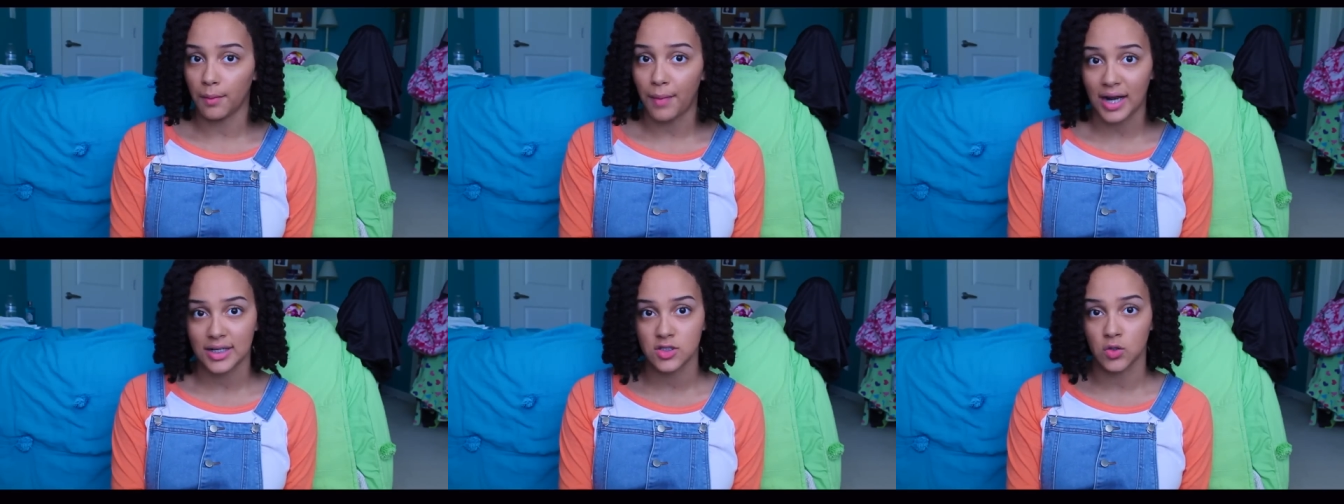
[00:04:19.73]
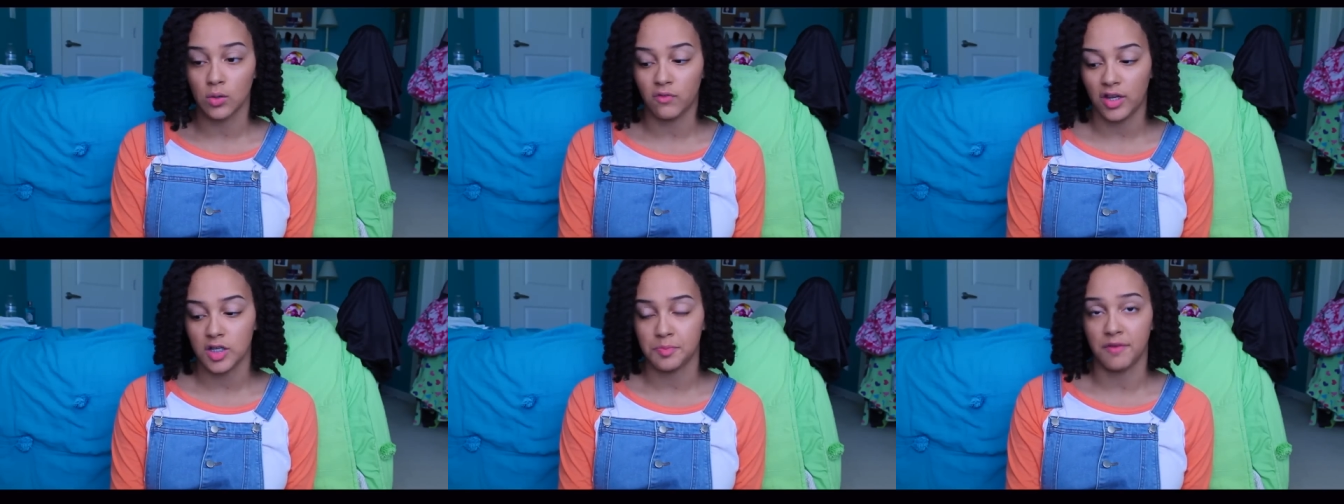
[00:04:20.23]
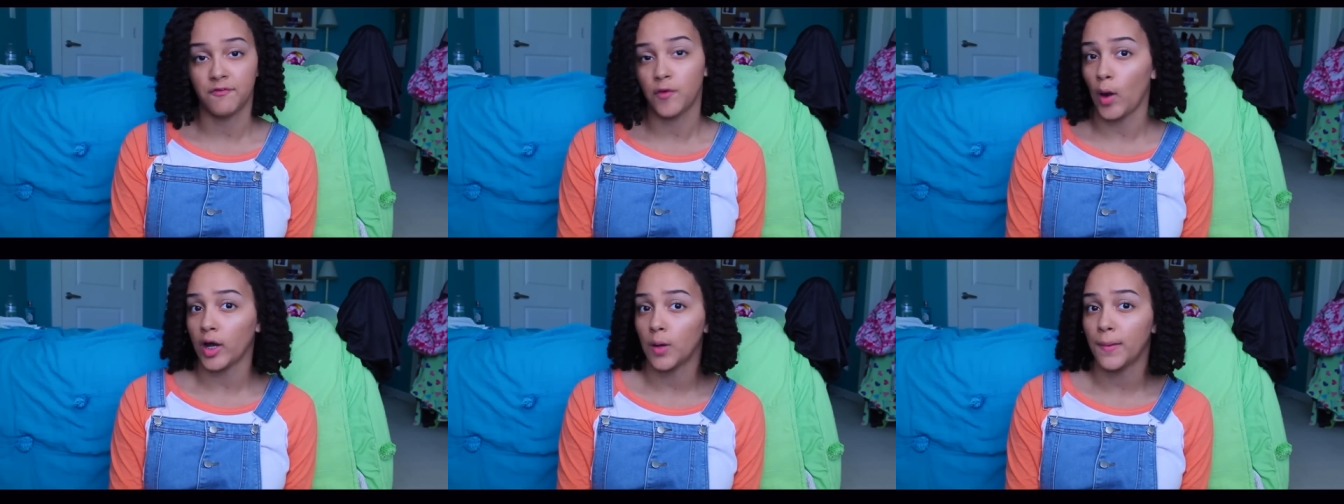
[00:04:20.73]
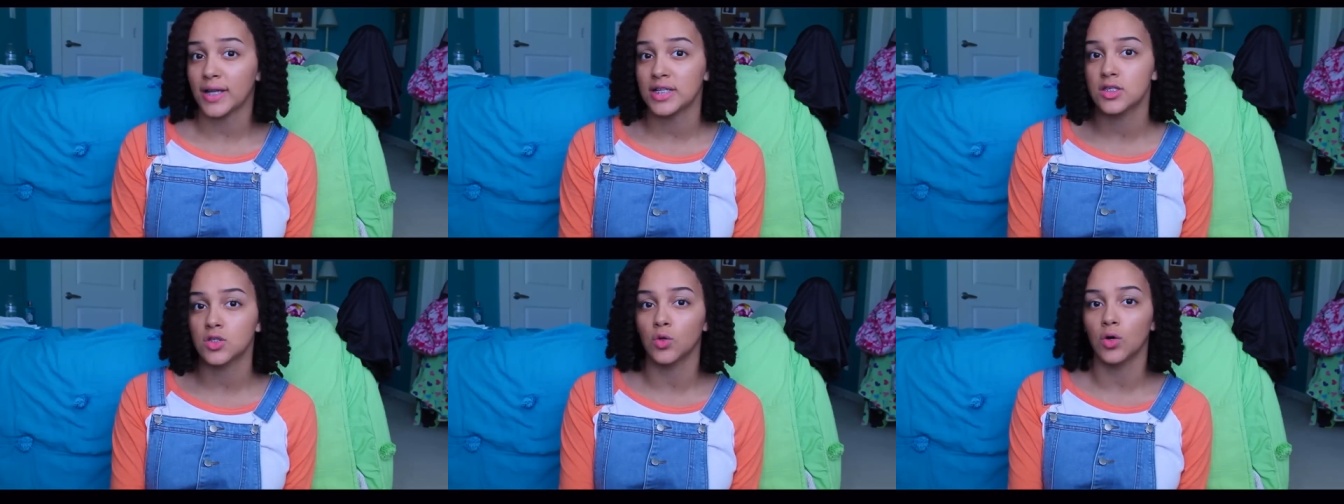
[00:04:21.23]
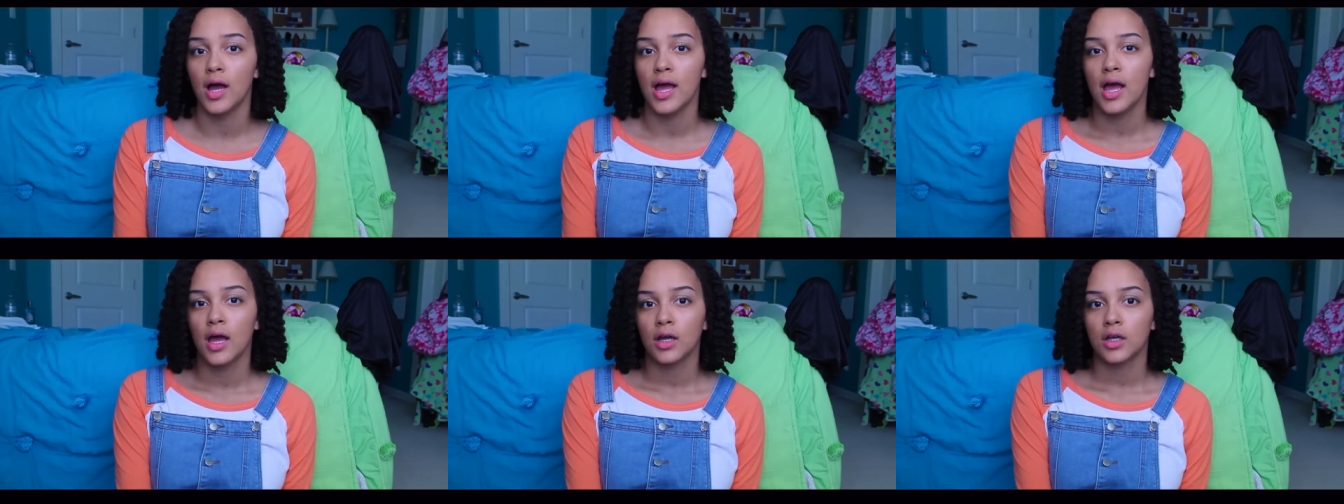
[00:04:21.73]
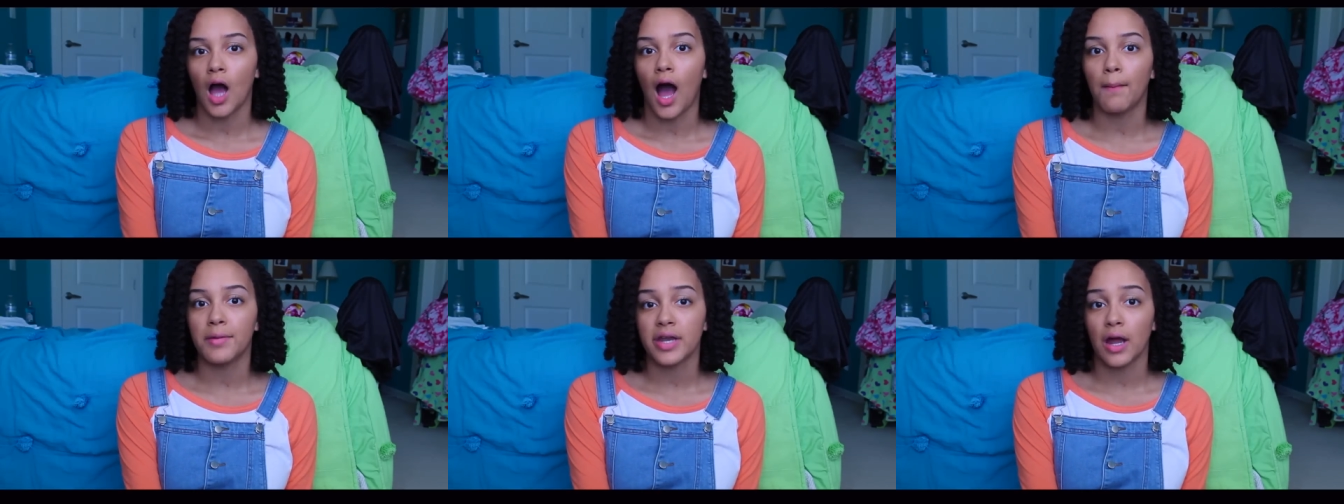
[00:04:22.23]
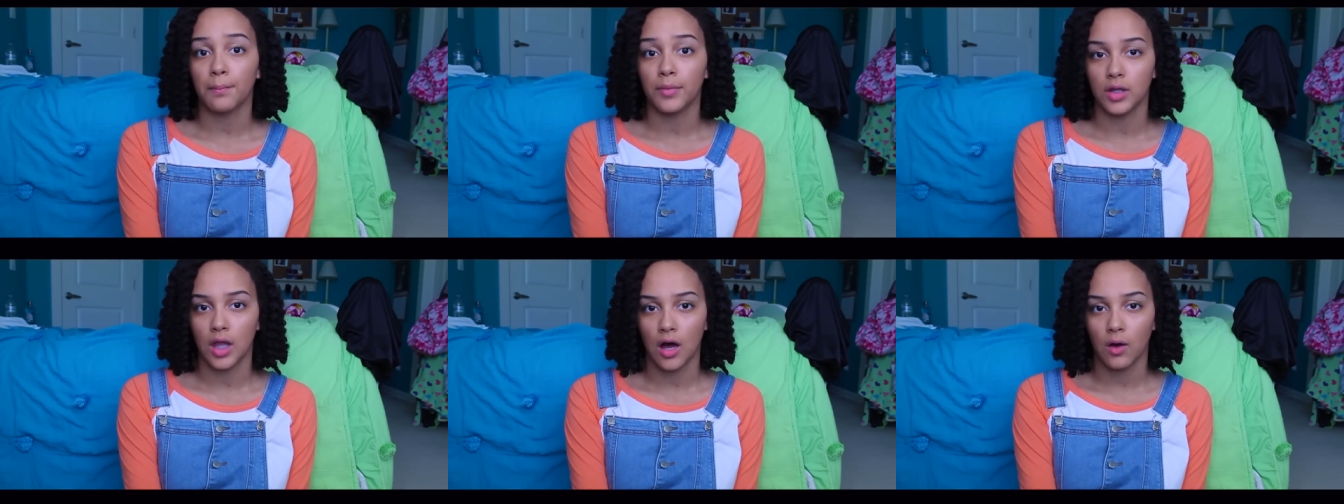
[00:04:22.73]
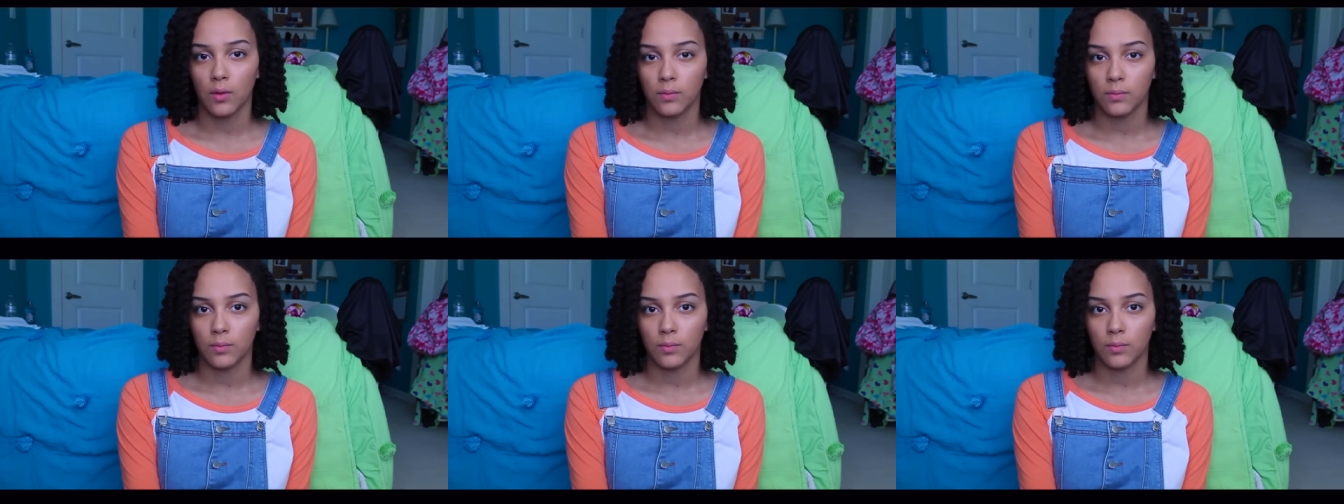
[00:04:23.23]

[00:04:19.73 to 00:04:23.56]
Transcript: more back to school videos before I go back to school, comment down below.